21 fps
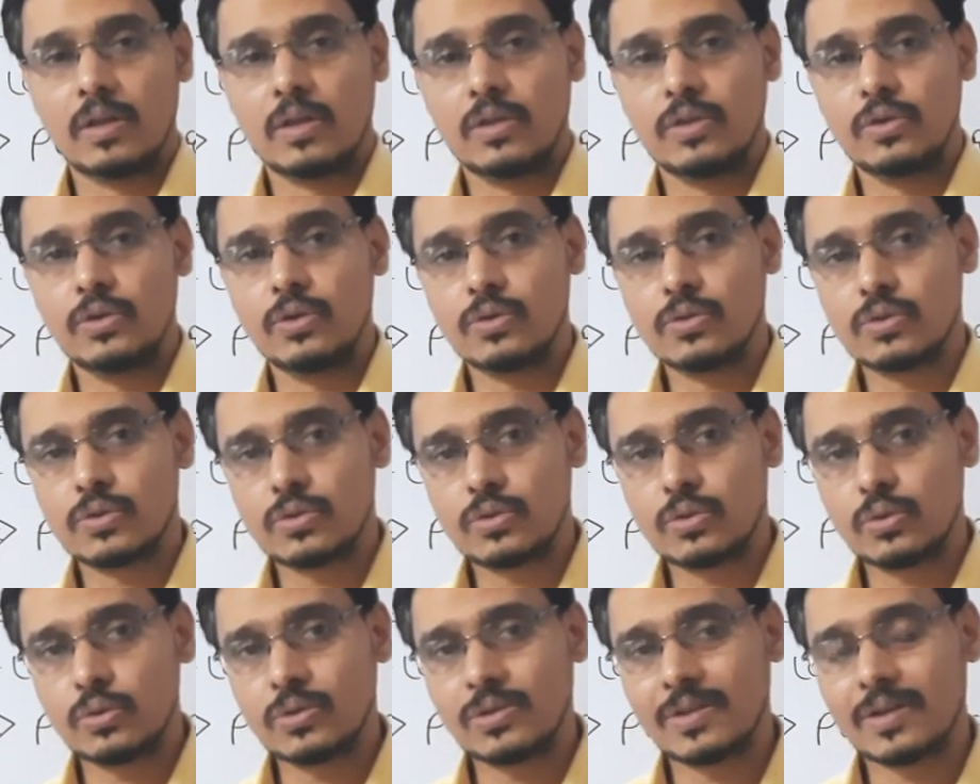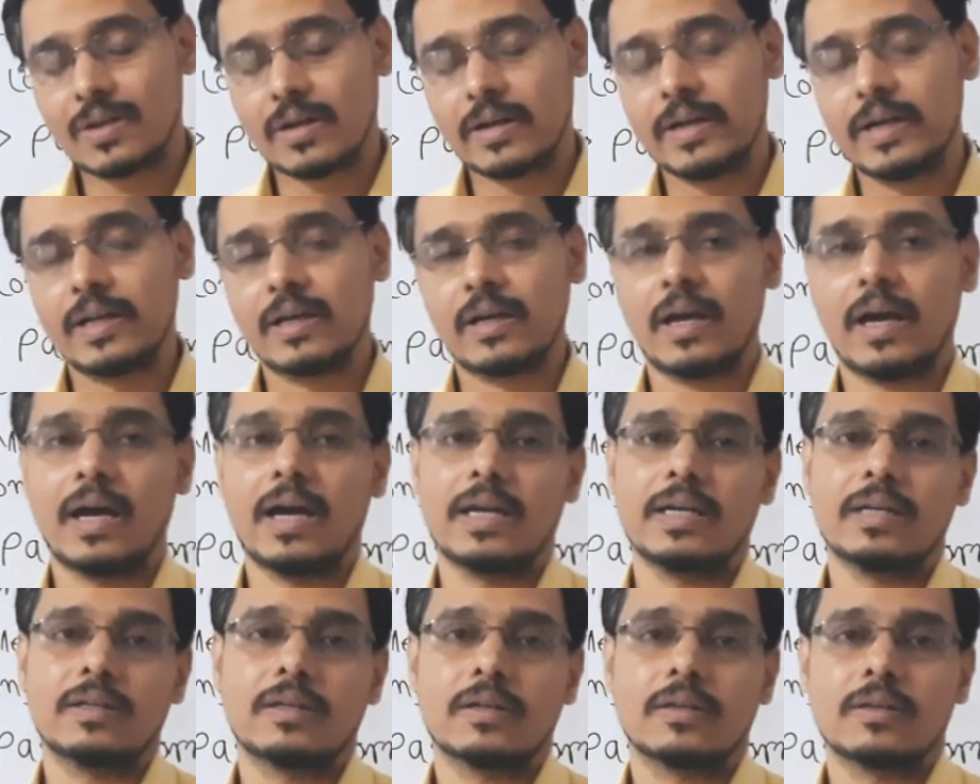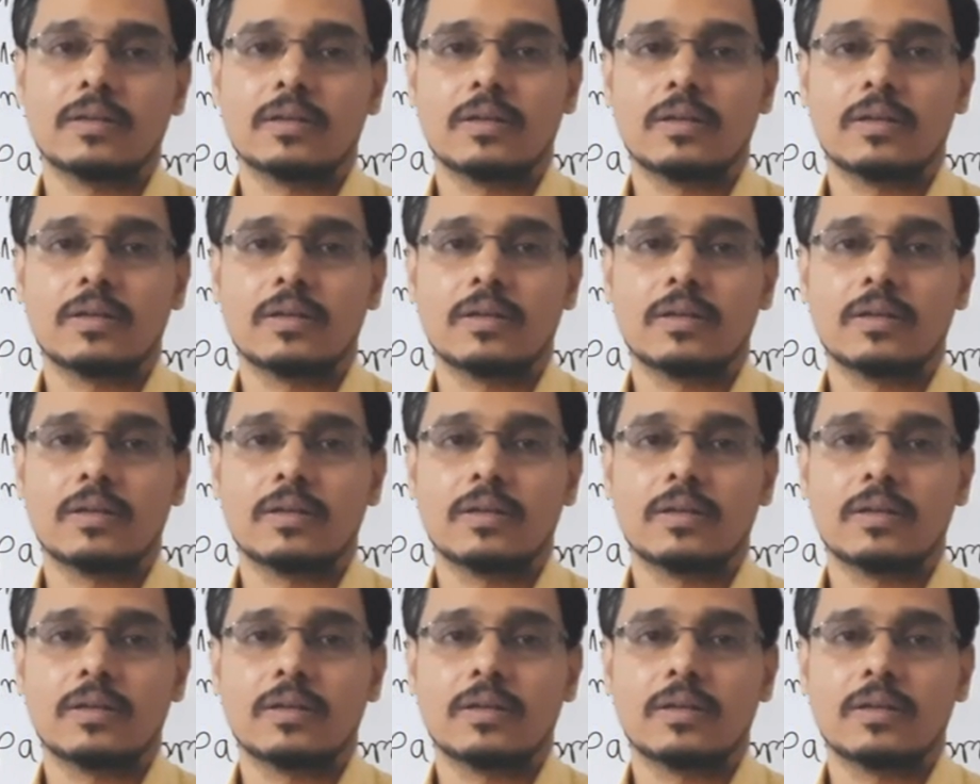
used to trade at